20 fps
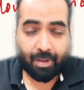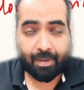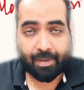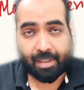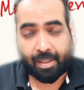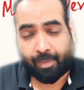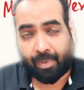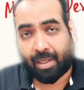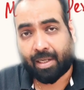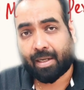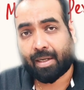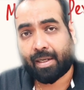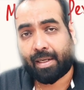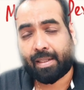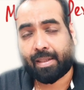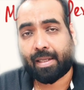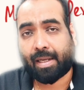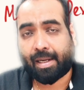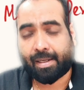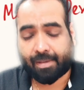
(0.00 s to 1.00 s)
Similarly,
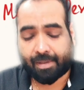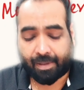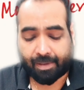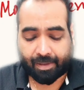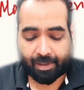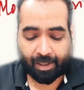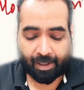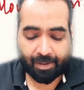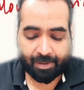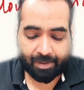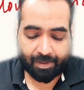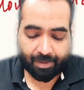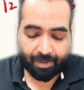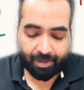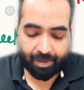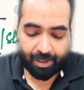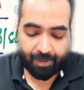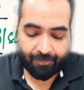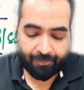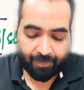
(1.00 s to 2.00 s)
in the asset sides,
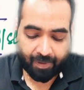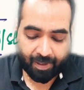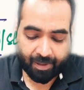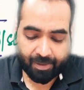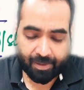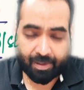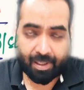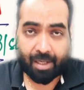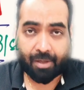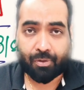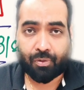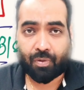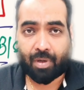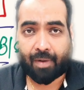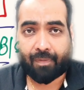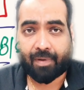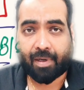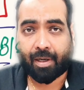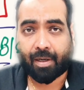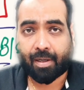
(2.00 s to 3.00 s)
the funds that you
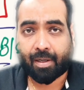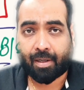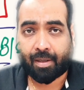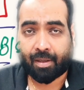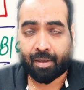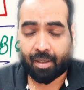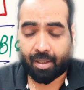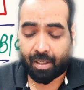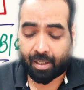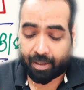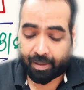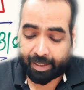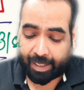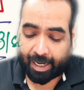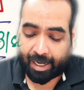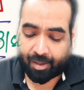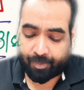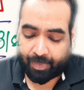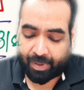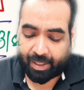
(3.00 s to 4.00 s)
have taken
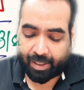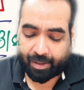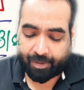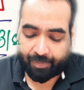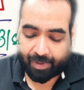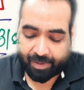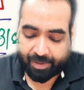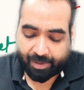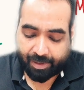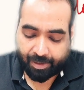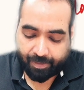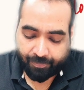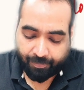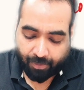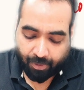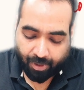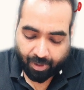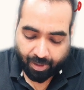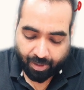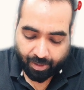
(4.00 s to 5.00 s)
can be invested
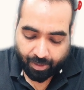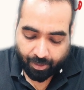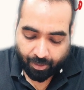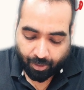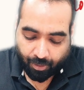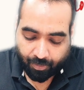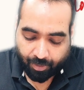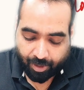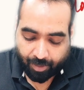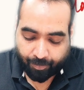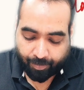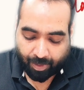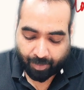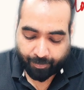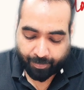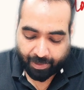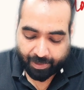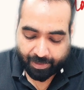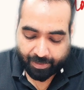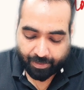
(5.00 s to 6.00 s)
for long term
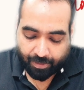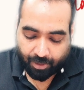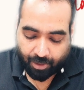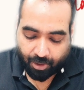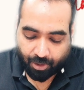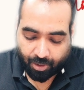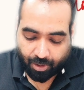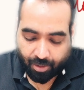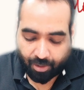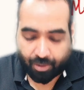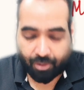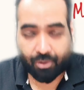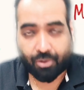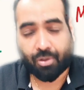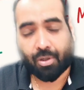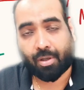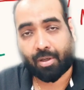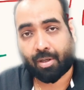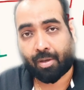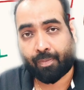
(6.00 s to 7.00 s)
purpose or
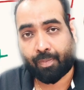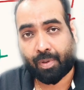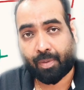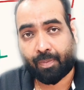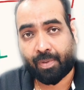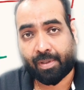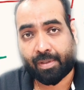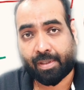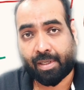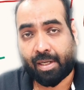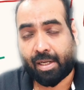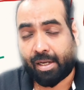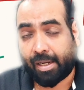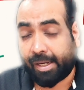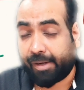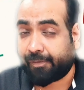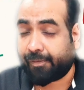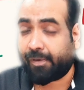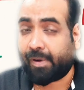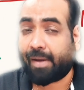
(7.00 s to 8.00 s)
short term purpose.
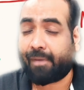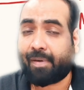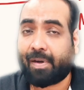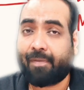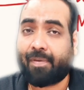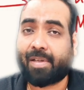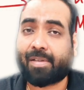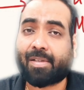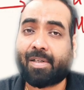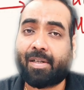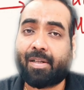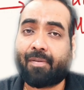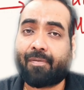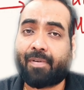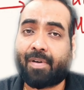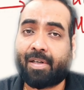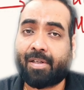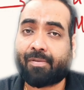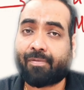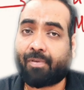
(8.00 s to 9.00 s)
If you have invested the
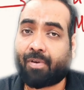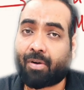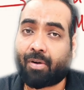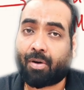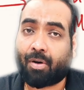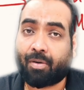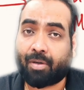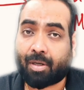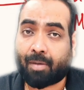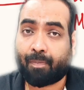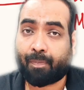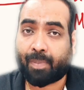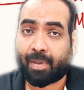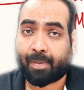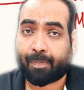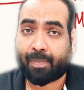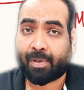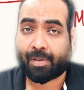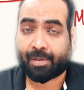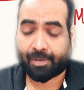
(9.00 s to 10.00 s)
funds for long term
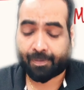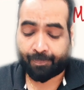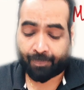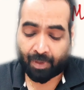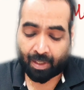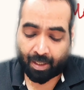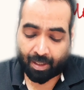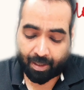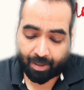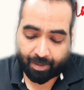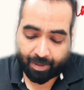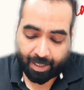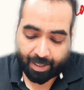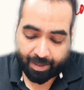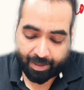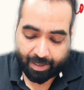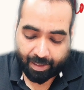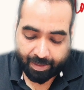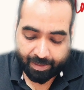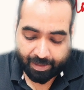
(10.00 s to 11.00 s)
purpose,
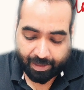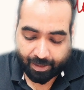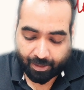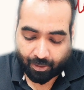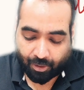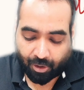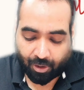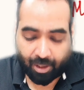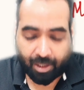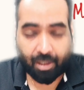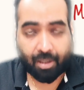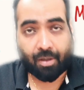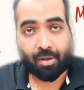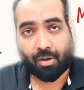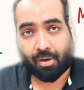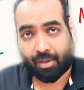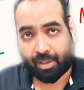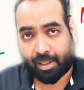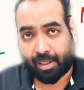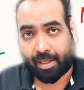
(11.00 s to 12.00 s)
then these are called
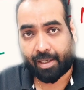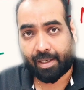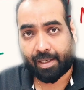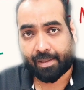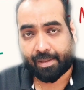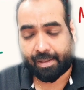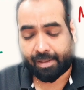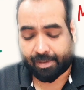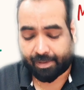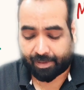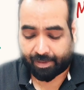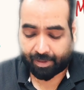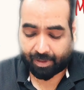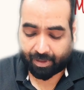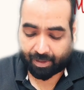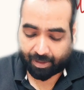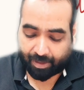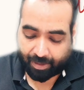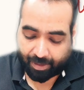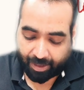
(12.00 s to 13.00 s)
non current assets.
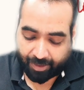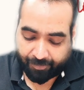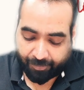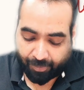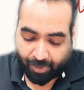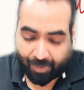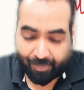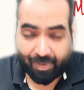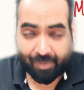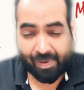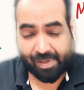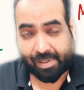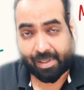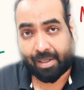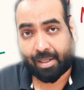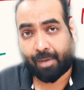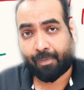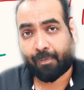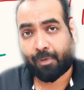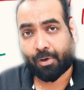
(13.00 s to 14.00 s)
If you have
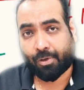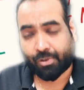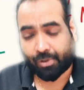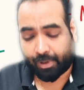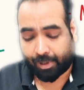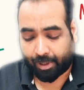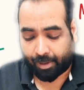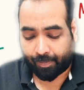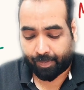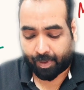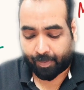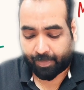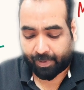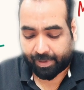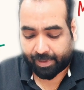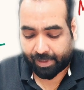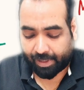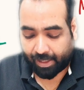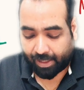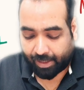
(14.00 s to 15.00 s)
invested them for short term
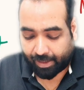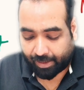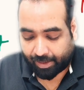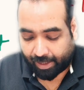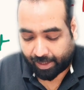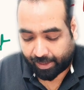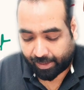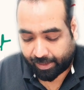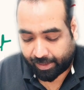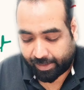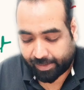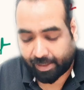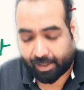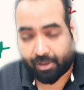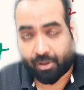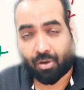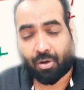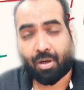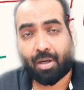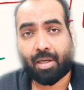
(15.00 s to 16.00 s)
purpose, then these
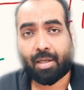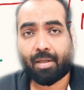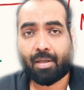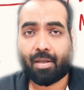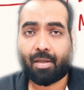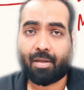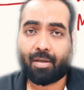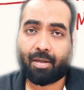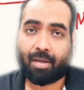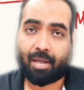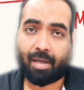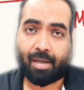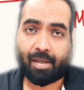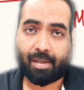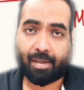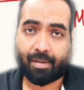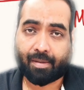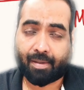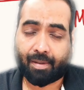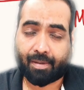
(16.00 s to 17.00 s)
are called
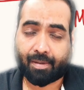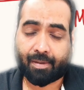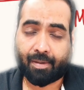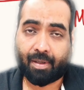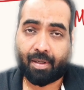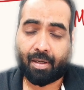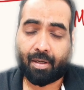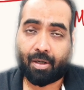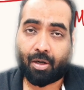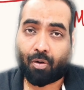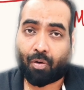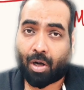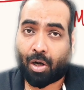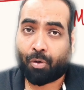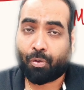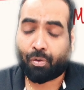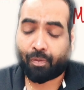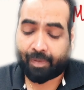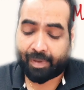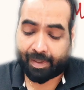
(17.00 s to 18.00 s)
current assets. Now,
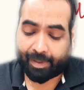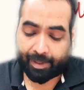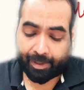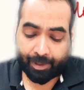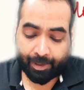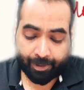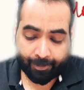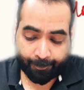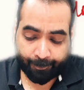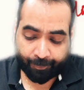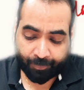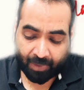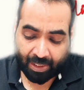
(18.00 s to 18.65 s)
how do we read it?